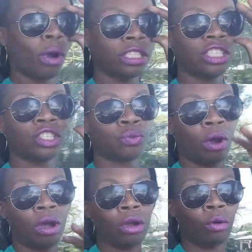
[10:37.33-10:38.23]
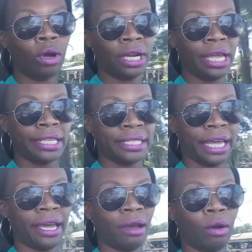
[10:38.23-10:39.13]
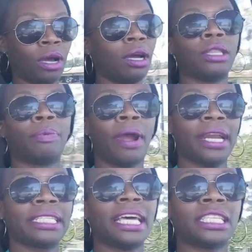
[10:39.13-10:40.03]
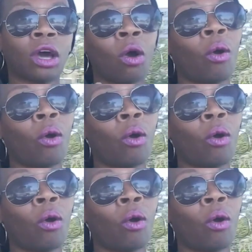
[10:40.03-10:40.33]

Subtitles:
questions wrong on the exam or the practice test.